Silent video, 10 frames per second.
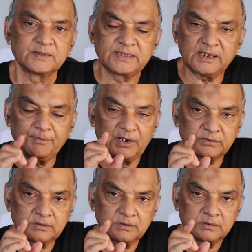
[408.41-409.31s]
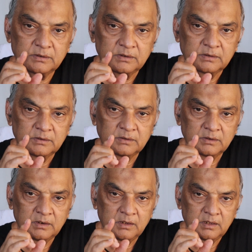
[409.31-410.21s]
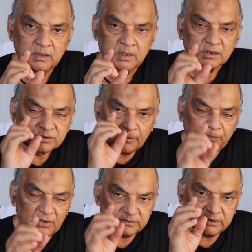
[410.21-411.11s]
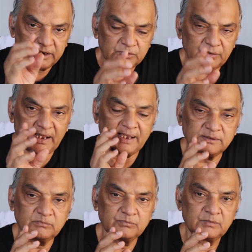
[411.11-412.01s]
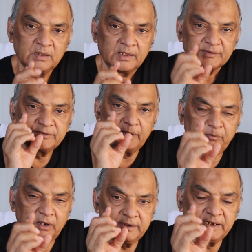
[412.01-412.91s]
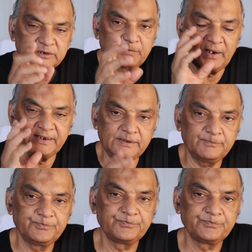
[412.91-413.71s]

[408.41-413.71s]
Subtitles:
think about, suppose Hindu die, they burn his body.